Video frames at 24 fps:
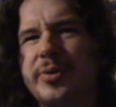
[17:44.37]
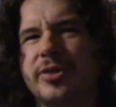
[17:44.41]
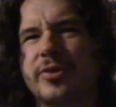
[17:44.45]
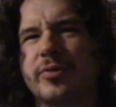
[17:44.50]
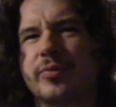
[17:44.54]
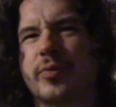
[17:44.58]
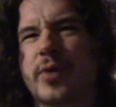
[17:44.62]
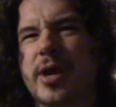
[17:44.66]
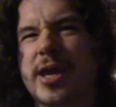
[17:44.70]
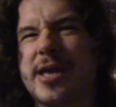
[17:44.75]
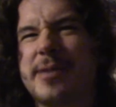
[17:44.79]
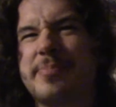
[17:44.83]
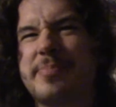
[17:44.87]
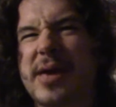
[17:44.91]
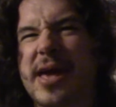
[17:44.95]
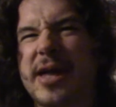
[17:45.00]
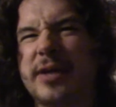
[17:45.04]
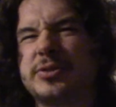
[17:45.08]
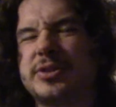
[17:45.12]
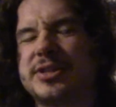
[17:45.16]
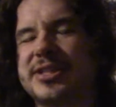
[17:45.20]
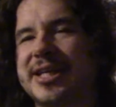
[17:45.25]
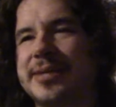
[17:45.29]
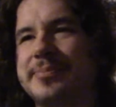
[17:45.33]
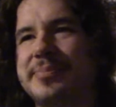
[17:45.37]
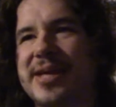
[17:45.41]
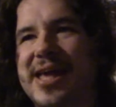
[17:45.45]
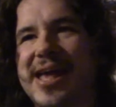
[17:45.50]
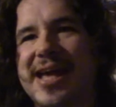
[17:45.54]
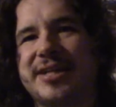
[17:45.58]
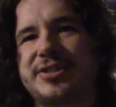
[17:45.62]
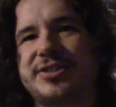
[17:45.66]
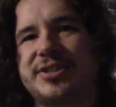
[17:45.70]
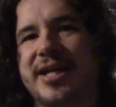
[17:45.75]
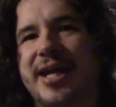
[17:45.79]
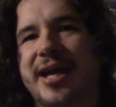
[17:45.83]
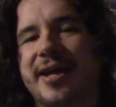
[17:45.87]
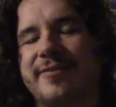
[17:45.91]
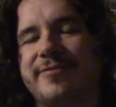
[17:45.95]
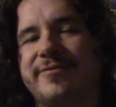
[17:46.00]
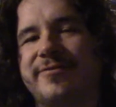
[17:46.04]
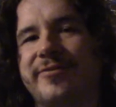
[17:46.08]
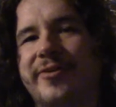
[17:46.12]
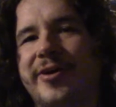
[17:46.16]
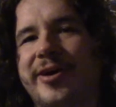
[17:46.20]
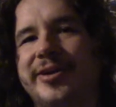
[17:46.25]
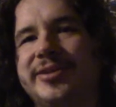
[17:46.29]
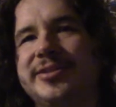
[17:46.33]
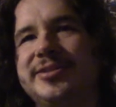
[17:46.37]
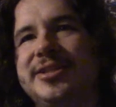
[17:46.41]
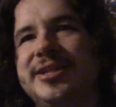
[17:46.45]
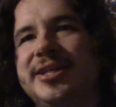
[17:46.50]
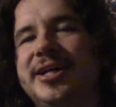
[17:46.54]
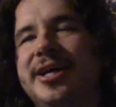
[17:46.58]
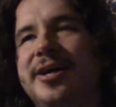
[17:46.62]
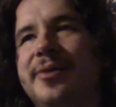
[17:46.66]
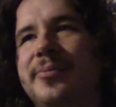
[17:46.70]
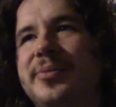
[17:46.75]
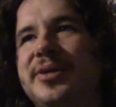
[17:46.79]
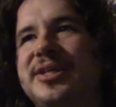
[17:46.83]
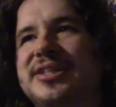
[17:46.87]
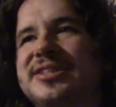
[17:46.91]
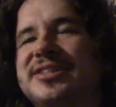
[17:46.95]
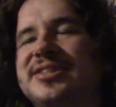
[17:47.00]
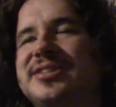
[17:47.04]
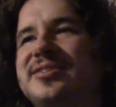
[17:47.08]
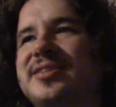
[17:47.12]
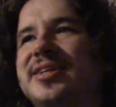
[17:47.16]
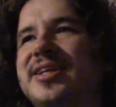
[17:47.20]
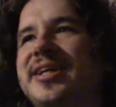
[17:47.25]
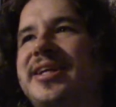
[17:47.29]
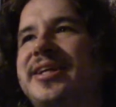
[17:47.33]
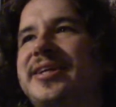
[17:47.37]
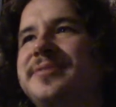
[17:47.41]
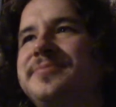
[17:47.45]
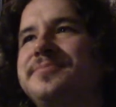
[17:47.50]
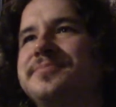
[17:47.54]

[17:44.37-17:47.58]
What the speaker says: the raid battles can be actually kind of fun, because it's like,